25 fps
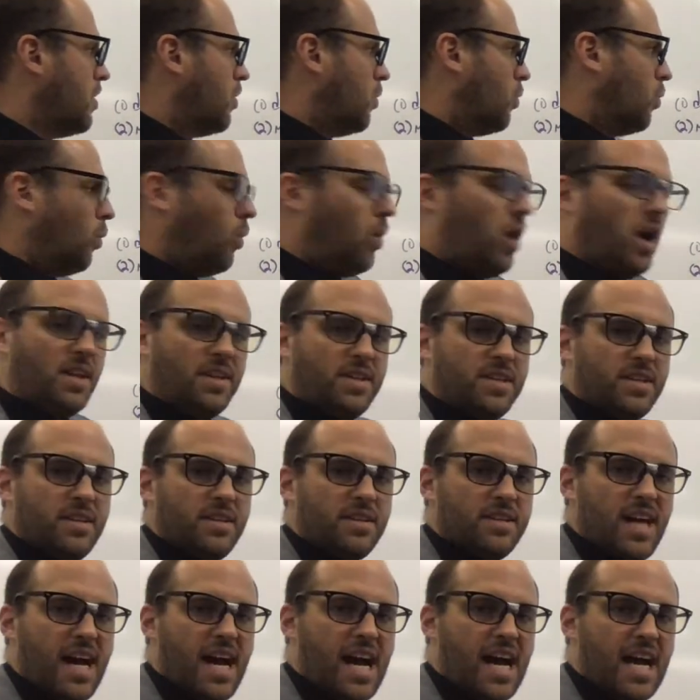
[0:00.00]
What
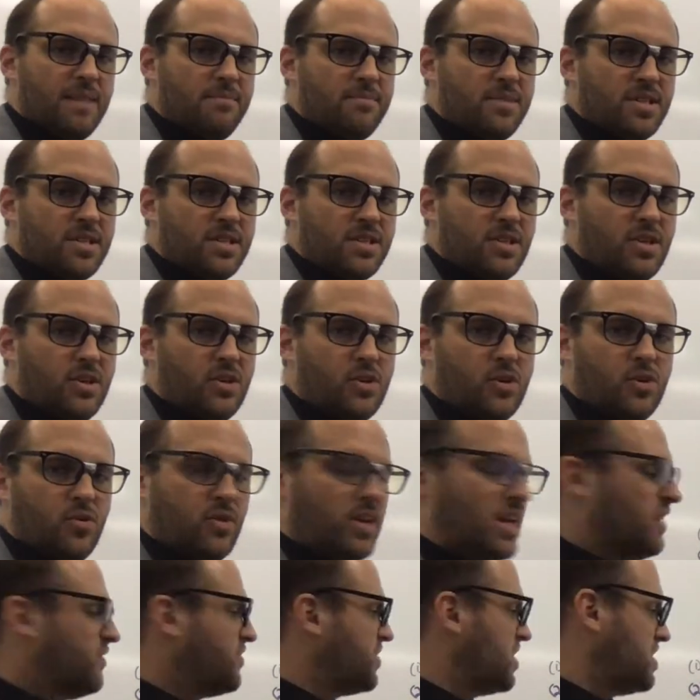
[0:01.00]
times 2
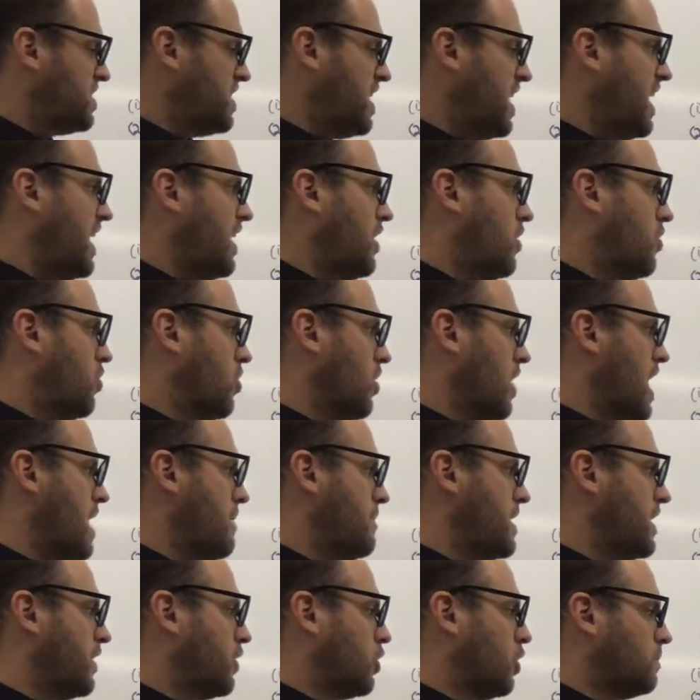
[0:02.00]
gives us 8? Or how
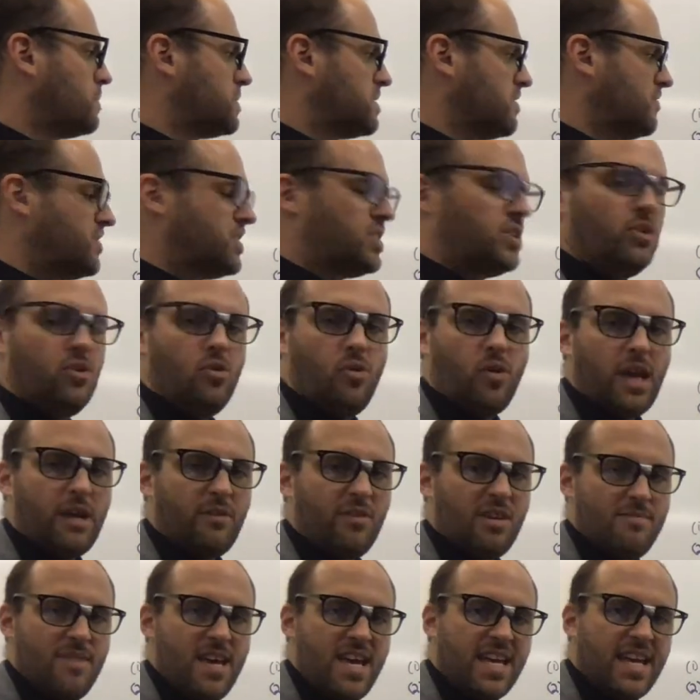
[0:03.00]
many groups of 2 can
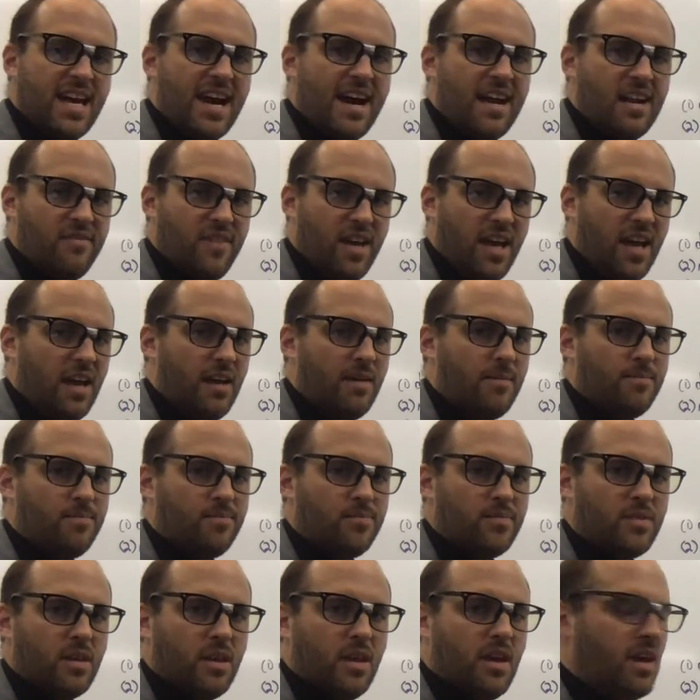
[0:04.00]
we make out of 8?
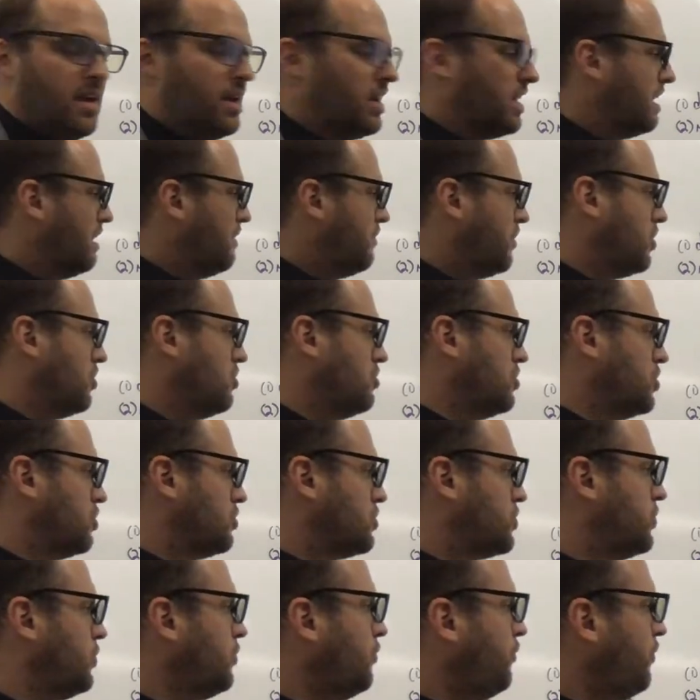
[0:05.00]
If you use your
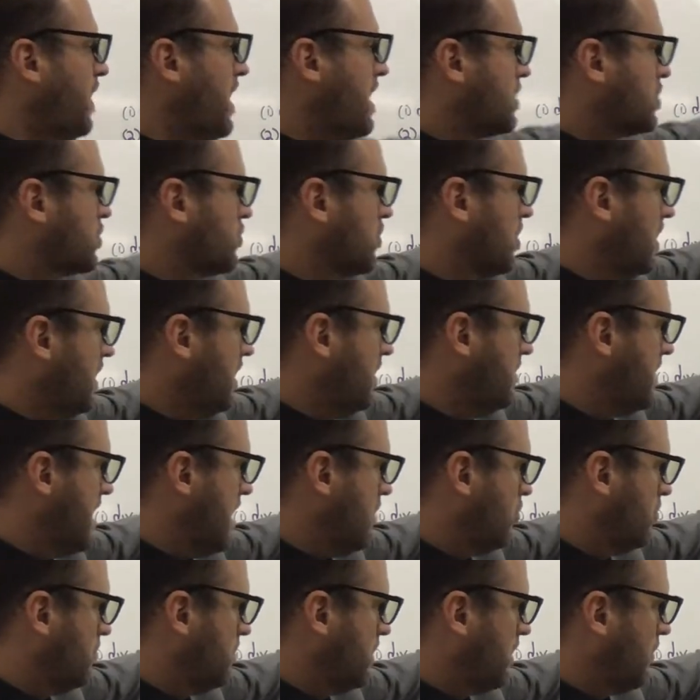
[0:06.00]
2 facts right,
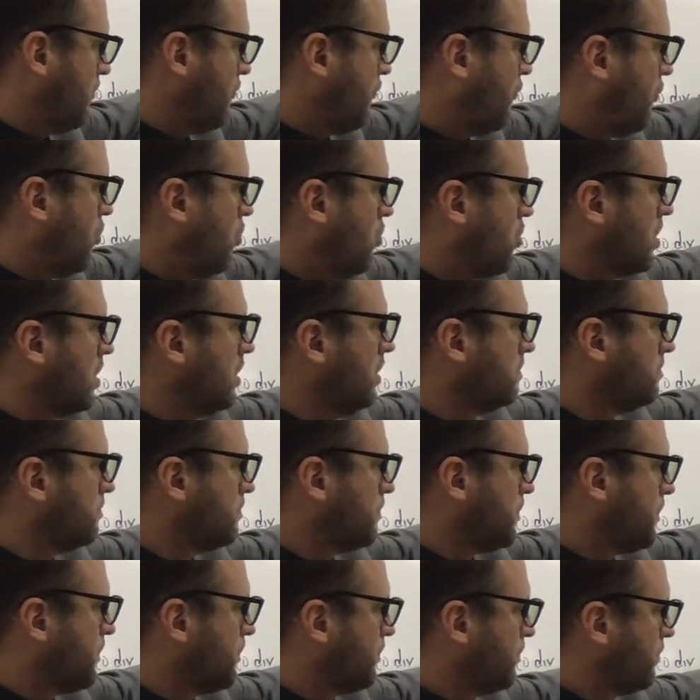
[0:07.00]
that would be a 4.
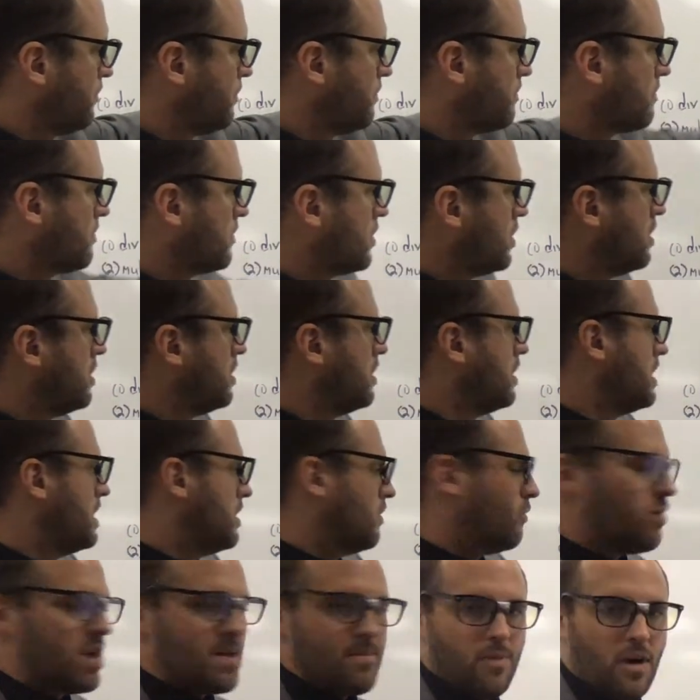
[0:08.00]

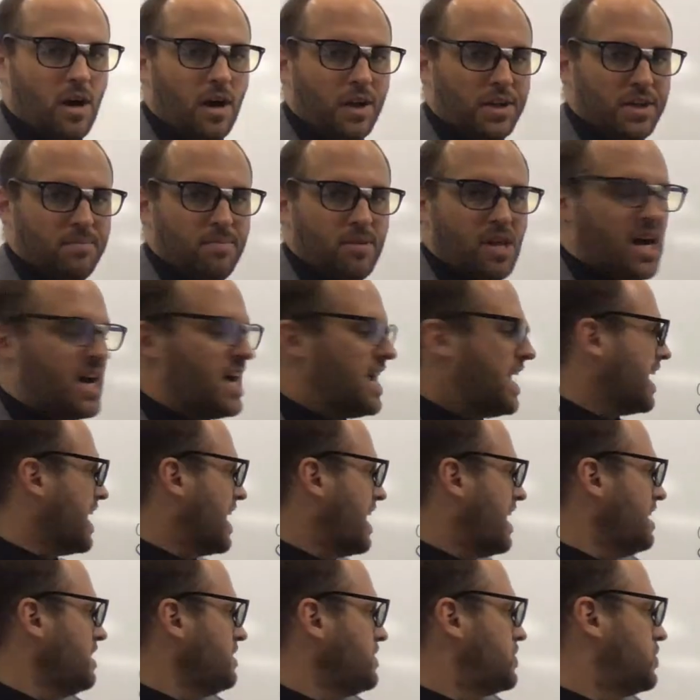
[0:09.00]
We multiply
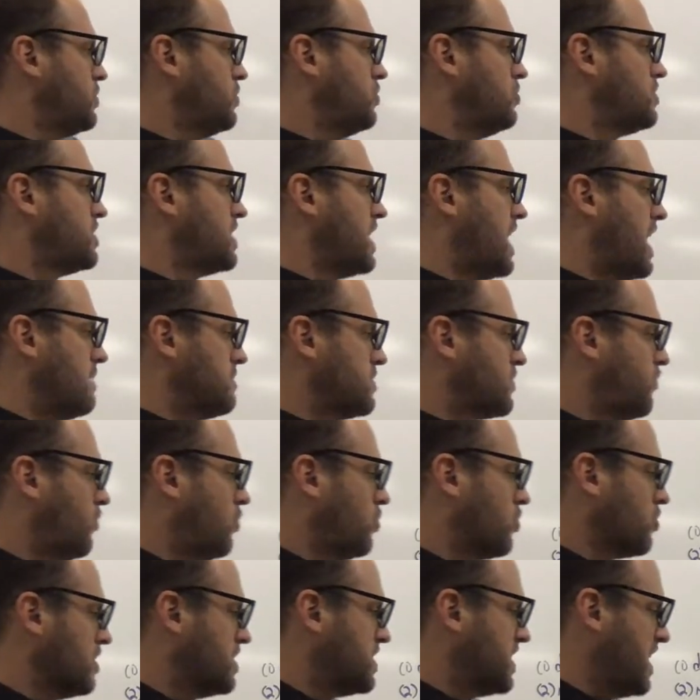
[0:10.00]
again. 2 times
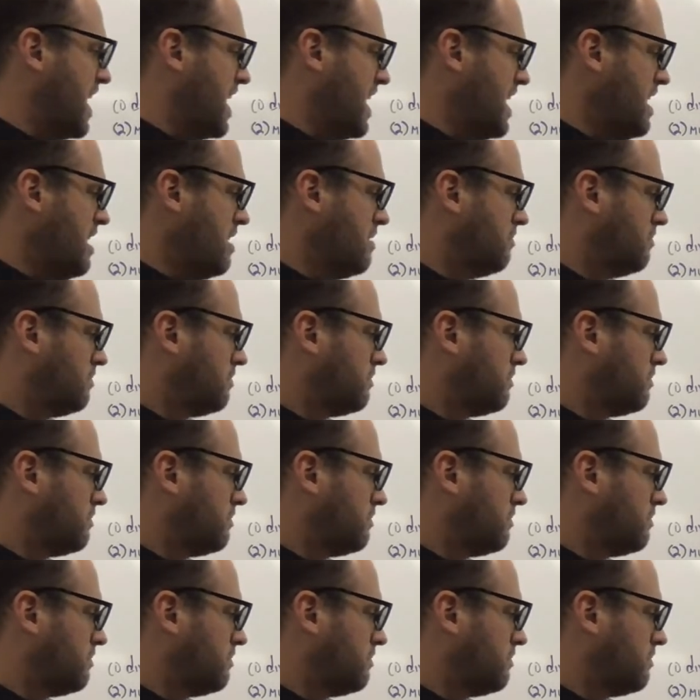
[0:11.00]
4 is 8.